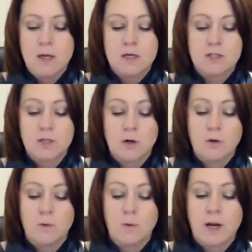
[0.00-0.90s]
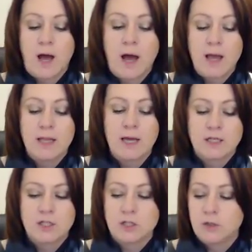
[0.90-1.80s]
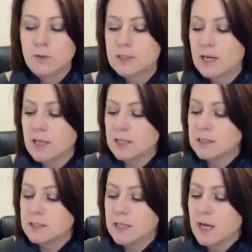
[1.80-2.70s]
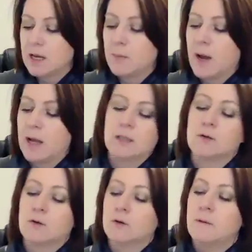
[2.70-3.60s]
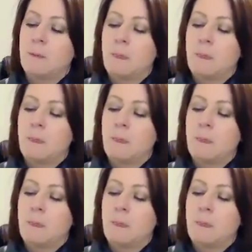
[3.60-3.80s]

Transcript: So what I like to do is I like to take my little